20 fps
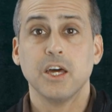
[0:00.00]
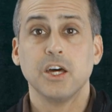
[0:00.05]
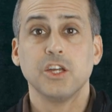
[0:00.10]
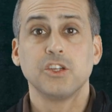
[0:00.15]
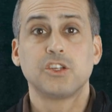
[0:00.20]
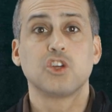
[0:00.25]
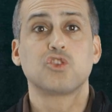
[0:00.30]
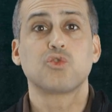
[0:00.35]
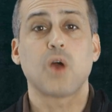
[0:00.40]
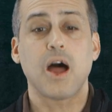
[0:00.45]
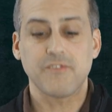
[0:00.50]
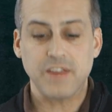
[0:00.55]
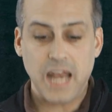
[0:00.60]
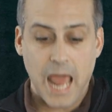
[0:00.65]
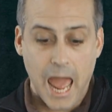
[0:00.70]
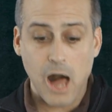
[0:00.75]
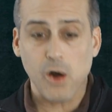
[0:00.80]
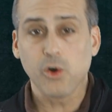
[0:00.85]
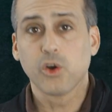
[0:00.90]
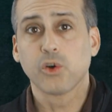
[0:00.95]
to drive an
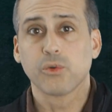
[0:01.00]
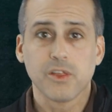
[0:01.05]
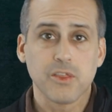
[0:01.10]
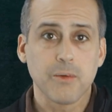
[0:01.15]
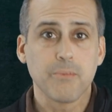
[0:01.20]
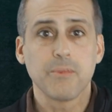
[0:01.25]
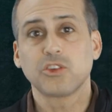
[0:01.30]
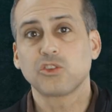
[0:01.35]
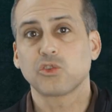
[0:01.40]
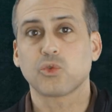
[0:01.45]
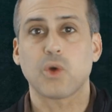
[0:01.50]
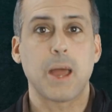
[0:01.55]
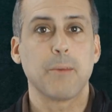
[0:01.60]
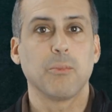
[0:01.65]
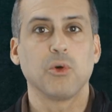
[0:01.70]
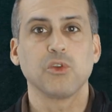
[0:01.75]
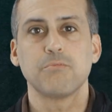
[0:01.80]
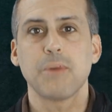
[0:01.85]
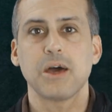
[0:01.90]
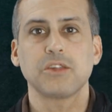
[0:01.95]
algorithm that
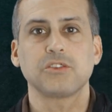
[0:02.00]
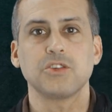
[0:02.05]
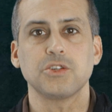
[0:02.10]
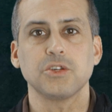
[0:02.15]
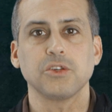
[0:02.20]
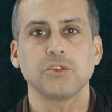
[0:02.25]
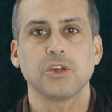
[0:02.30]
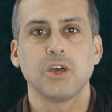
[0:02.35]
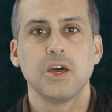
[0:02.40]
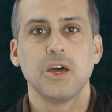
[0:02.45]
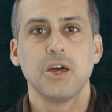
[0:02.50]
scrambles messages.